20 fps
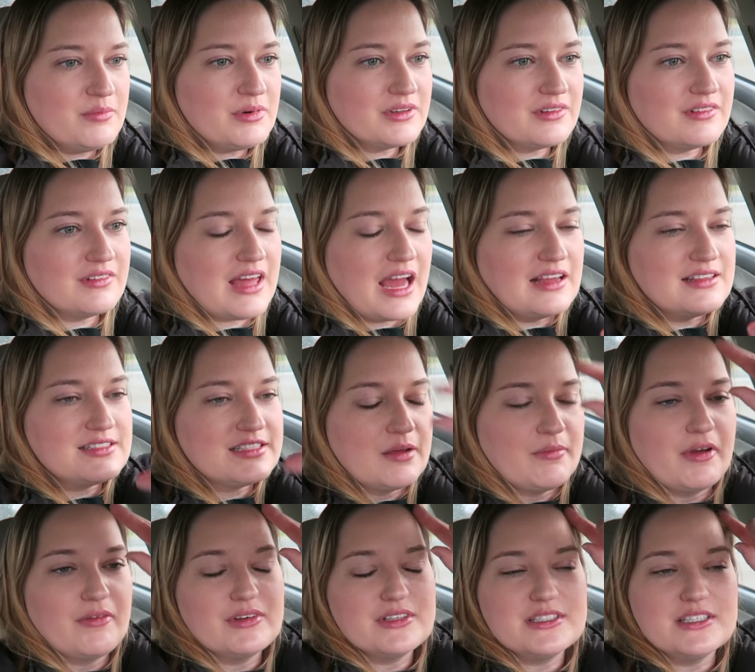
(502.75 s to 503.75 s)
Remember the last
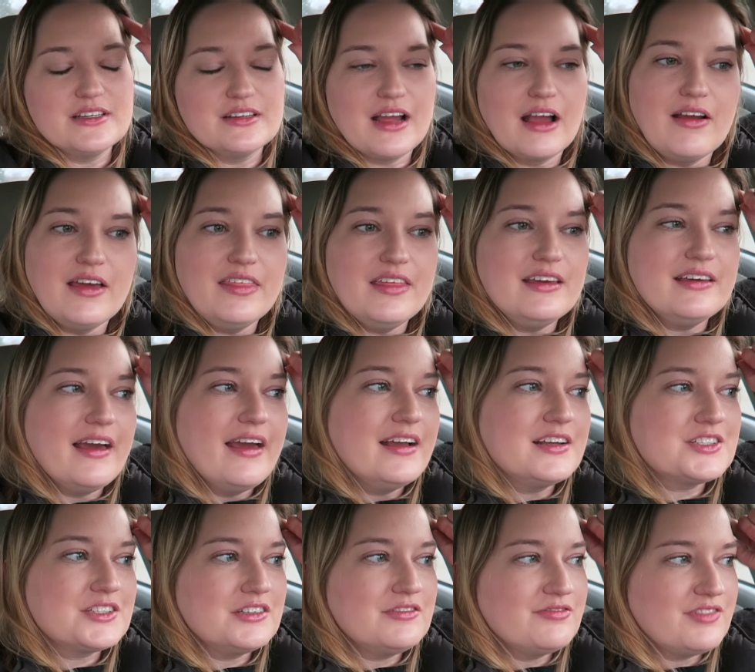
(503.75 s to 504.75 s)
time I was here. I think I
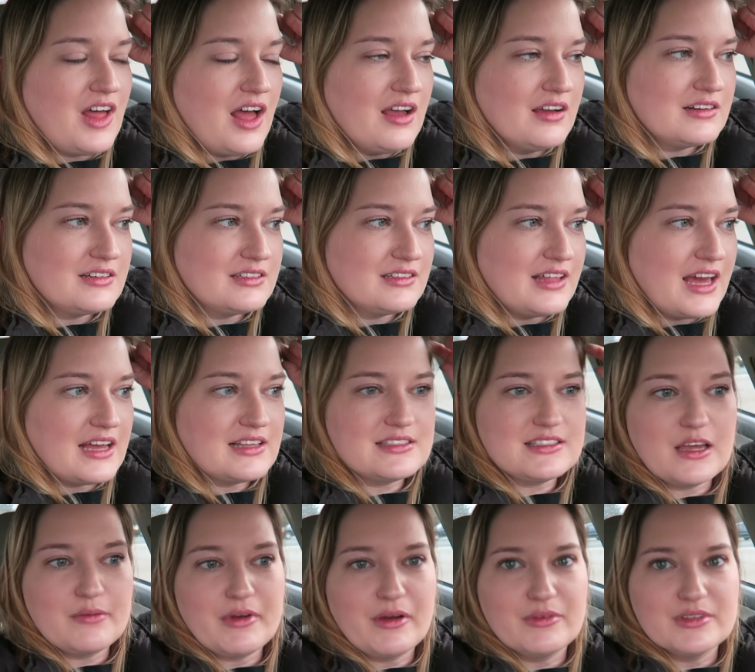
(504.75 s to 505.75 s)
actually vlogged the
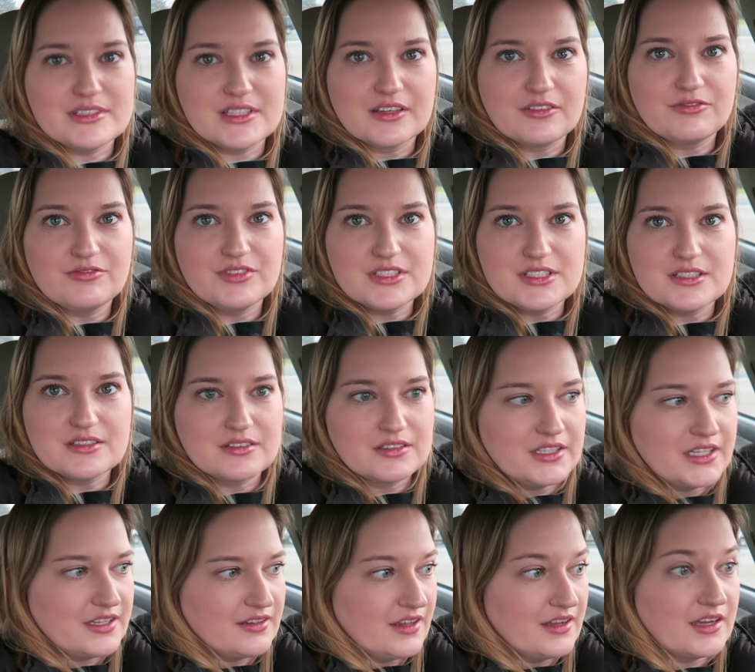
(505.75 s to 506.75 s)
last time I was like
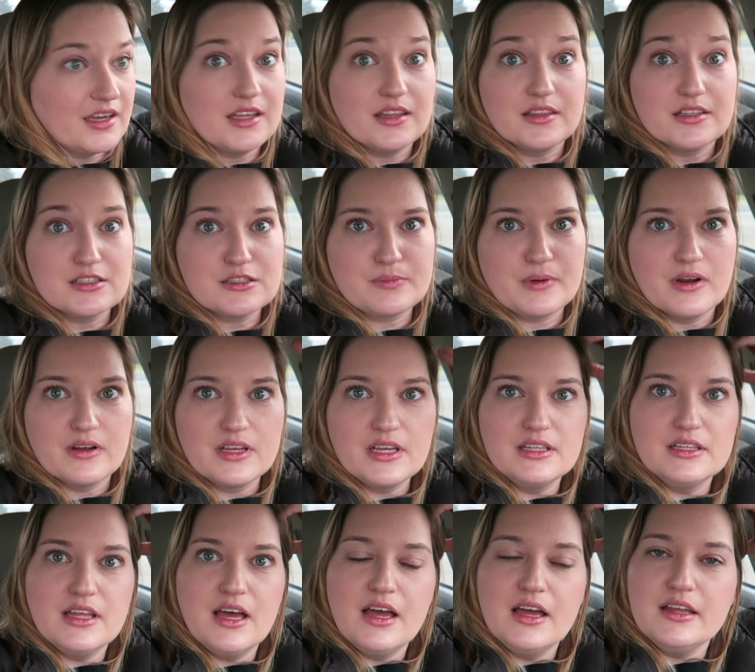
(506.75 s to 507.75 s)
physically like in this
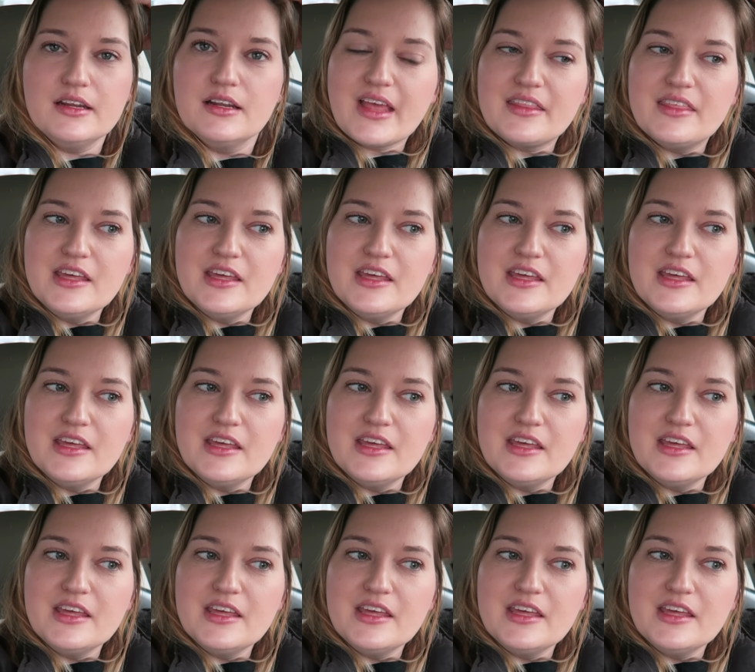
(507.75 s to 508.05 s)
parking lot.